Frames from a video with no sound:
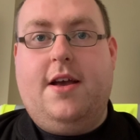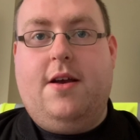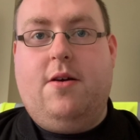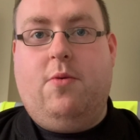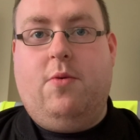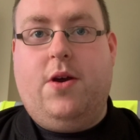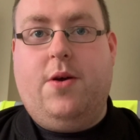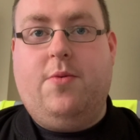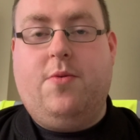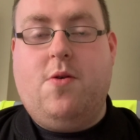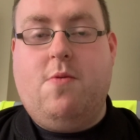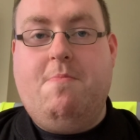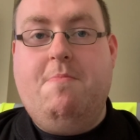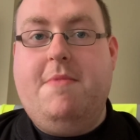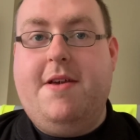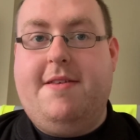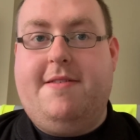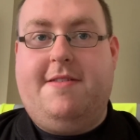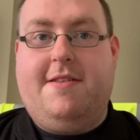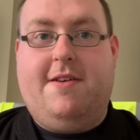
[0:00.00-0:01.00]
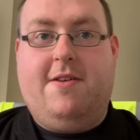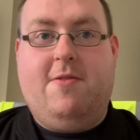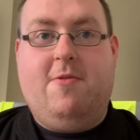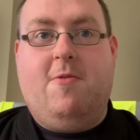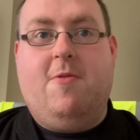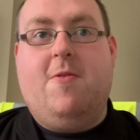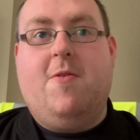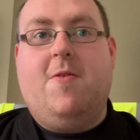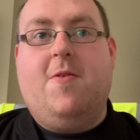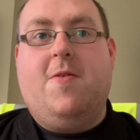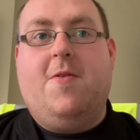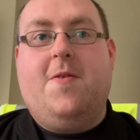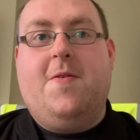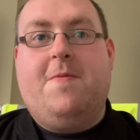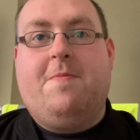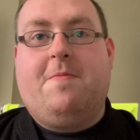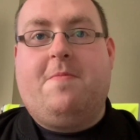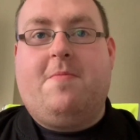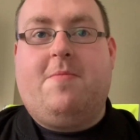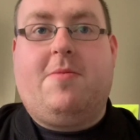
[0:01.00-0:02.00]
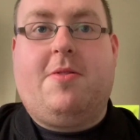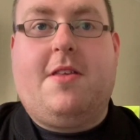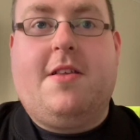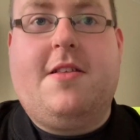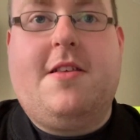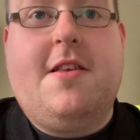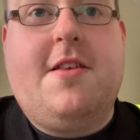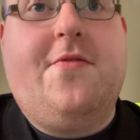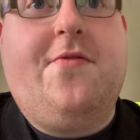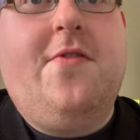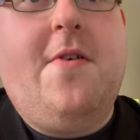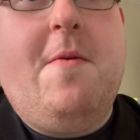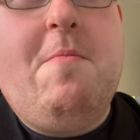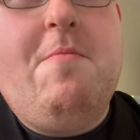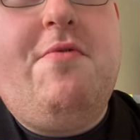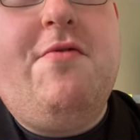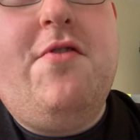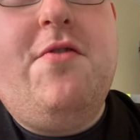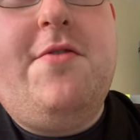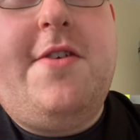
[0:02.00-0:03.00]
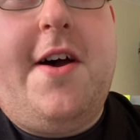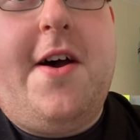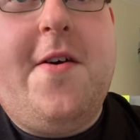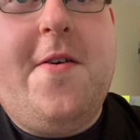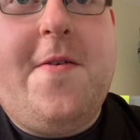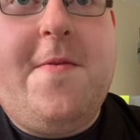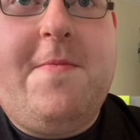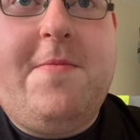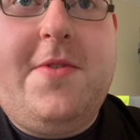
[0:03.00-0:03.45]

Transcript: We will miss you." This is from Bruno,